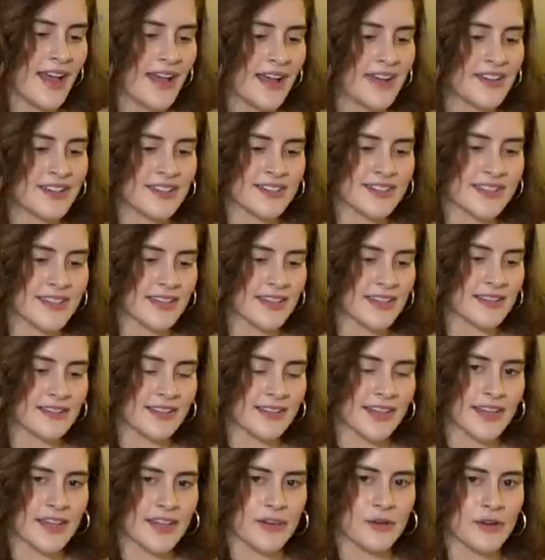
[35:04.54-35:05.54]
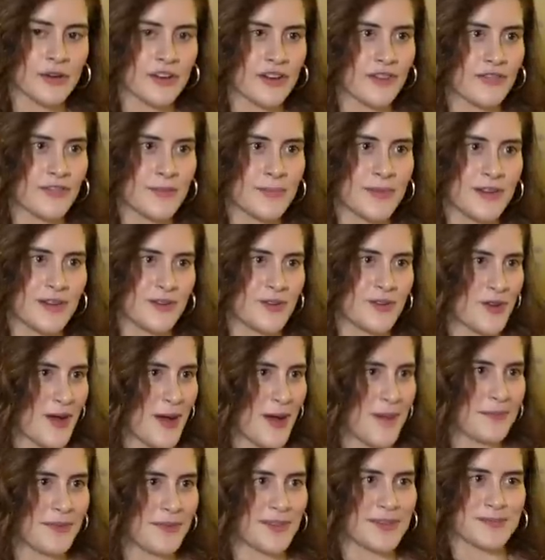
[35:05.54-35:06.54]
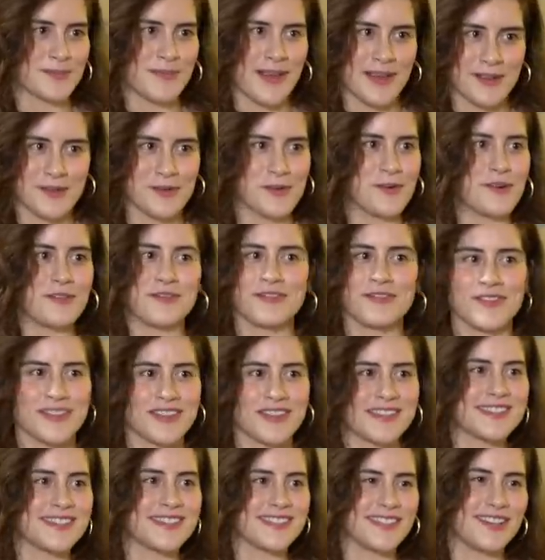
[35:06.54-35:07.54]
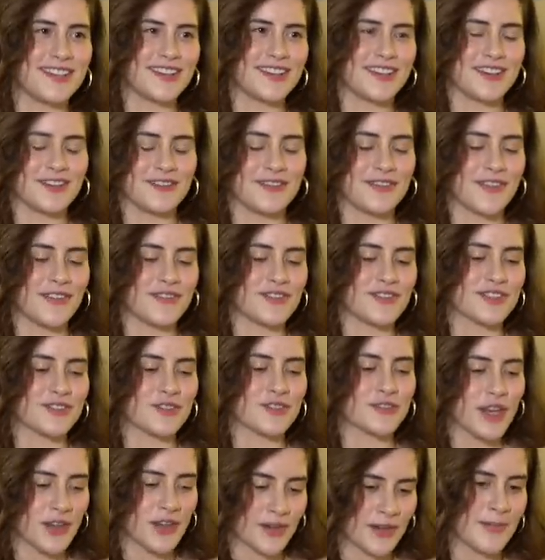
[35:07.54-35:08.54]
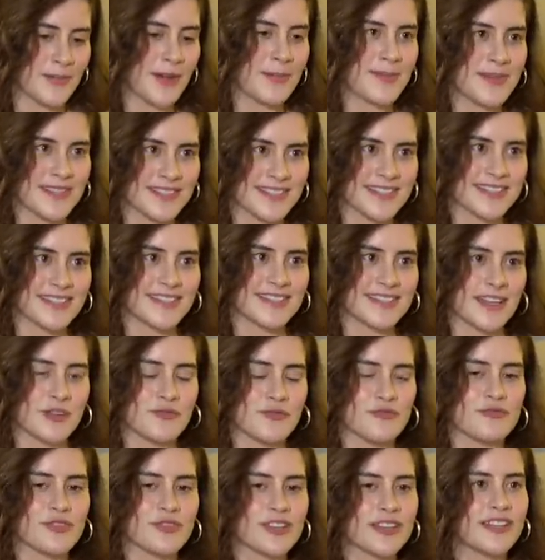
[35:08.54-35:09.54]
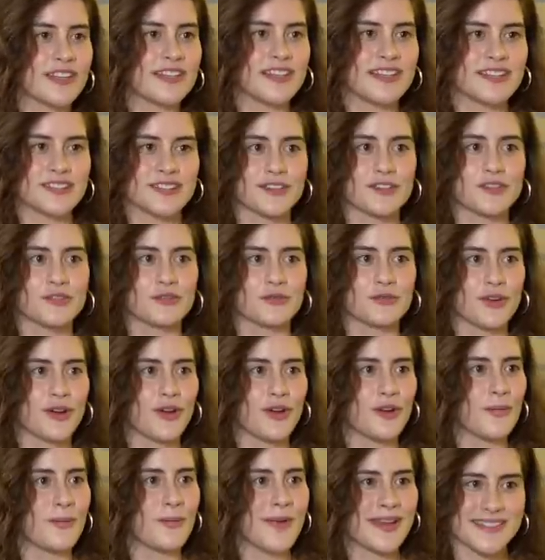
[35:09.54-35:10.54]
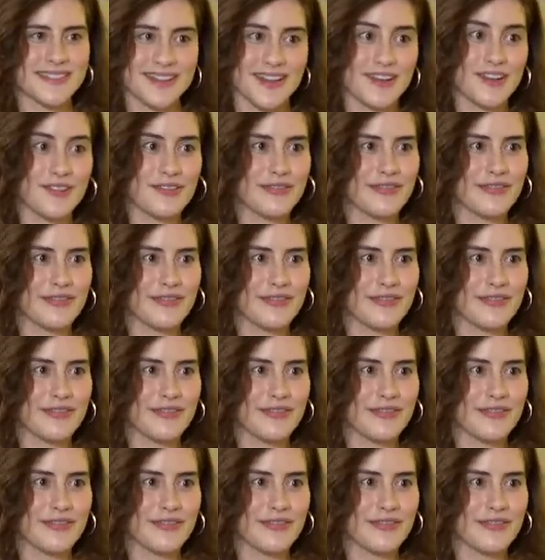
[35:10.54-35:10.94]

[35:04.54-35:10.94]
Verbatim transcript: I just think like in order for me to accomplish my goal for this year of, of just growing my businesses, I really need to grow myself.